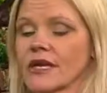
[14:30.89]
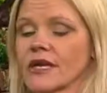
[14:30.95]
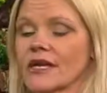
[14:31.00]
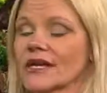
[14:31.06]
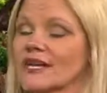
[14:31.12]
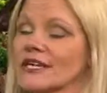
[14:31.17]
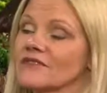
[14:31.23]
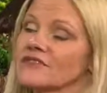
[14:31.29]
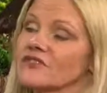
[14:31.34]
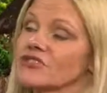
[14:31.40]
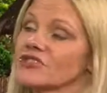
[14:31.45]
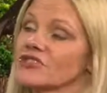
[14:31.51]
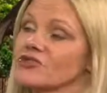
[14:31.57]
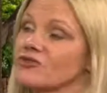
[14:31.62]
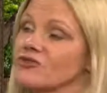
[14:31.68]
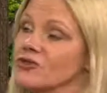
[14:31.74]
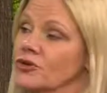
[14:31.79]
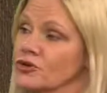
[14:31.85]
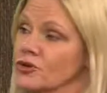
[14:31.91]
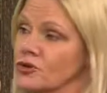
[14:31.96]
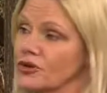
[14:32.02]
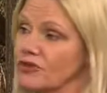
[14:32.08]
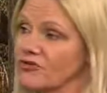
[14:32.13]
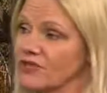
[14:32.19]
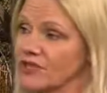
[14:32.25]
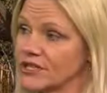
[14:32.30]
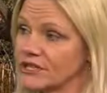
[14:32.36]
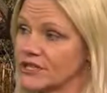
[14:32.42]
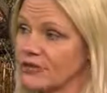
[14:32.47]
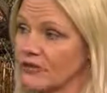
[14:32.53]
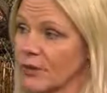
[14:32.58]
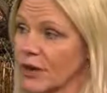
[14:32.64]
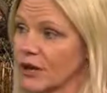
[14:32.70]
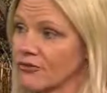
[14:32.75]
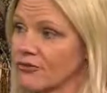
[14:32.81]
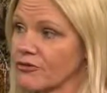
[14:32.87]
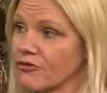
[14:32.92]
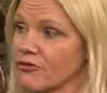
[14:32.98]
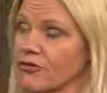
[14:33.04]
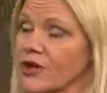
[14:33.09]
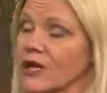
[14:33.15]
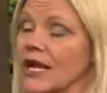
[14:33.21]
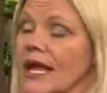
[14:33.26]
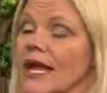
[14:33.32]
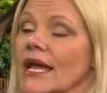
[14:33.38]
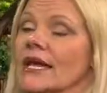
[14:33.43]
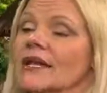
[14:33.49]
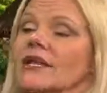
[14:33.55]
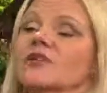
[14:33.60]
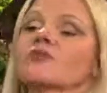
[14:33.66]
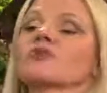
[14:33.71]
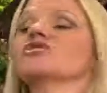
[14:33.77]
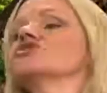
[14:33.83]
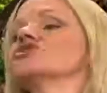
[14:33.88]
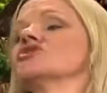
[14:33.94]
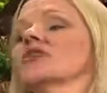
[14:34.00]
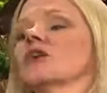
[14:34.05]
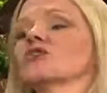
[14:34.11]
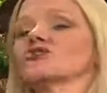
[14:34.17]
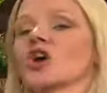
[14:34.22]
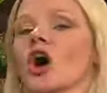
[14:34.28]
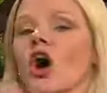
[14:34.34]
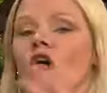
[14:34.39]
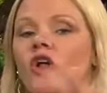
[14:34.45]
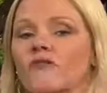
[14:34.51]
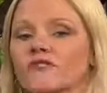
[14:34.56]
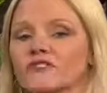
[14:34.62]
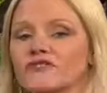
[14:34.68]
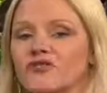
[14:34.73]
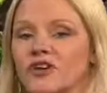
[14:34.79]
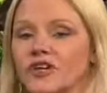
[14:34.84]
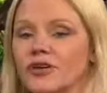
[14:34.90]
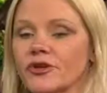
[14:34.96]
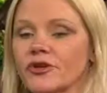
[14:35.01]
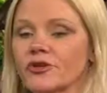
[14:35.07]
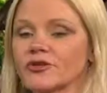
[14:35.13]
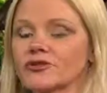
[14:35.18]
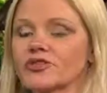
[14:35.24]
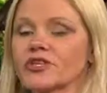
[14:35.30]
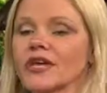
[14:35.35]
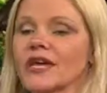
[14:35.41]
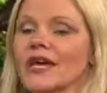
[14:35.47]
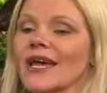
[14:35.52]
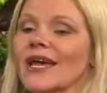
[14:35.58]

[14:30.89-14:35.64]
He gives us the food, he feeds everybody for free, and he reaches out to all of his vendors,